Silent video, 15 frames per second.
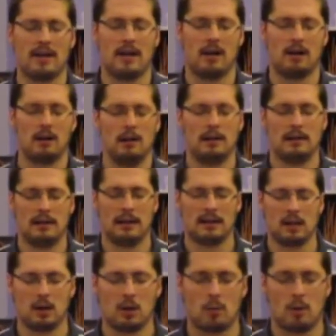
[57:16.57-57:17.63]
out of here
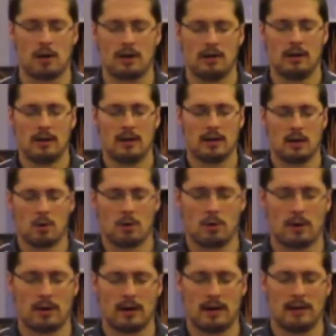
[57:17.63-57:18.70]
and go to our
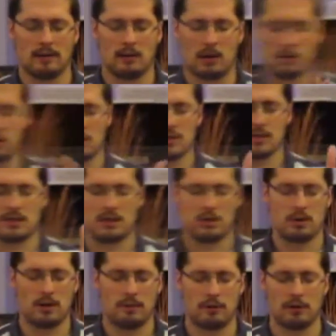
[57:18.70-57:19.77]
lunches and
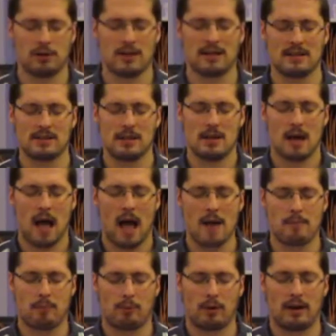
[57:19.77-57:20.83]
do different things.
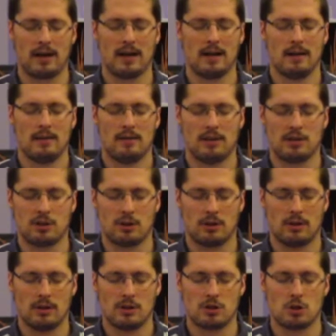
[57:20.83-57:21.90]
I pray that
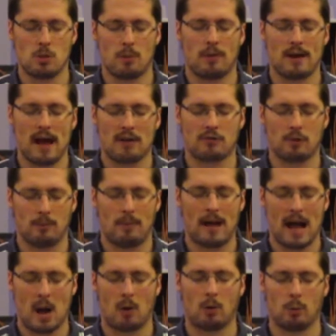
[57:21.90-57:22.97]
your supernatural
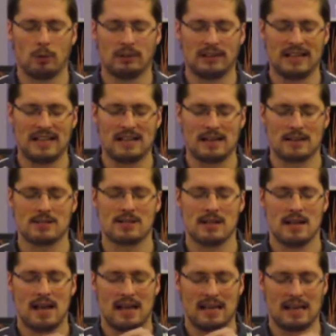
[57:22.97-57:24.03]
power would lead us
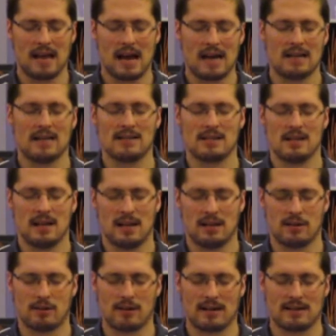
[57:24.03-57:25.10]
and guide us
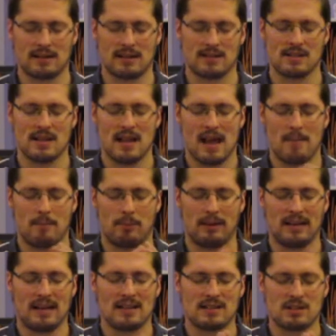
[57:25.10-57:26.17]
and direct us and
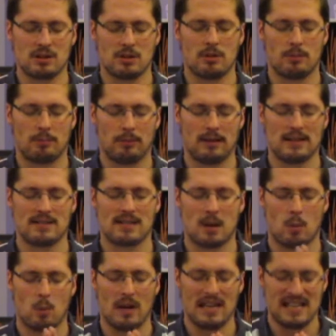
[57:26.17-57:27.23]
bring us to the place
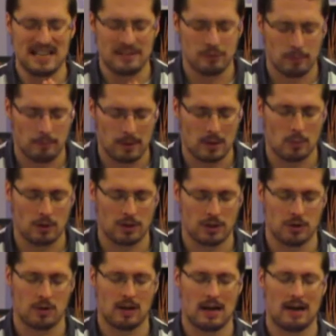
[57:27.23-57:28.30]
that we need to be
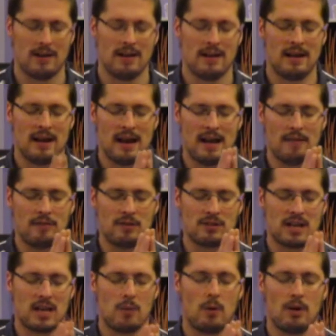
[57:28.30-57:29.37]
with you, God. And if
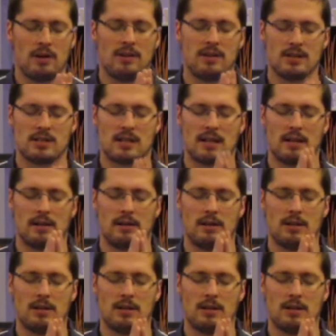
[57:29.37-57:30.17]
there's anyone in this